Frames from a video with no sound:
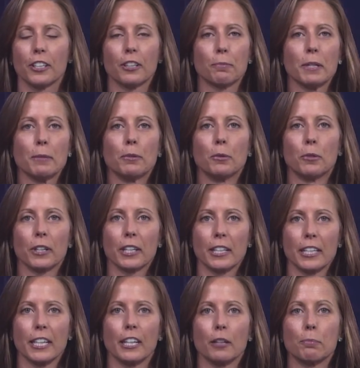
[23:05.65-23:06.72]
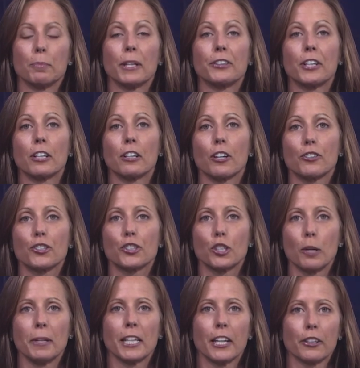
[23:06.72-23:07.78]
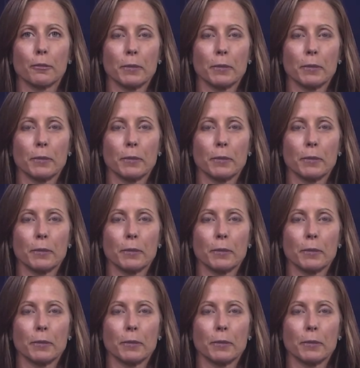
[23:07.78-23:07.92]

people working here, but there are so many other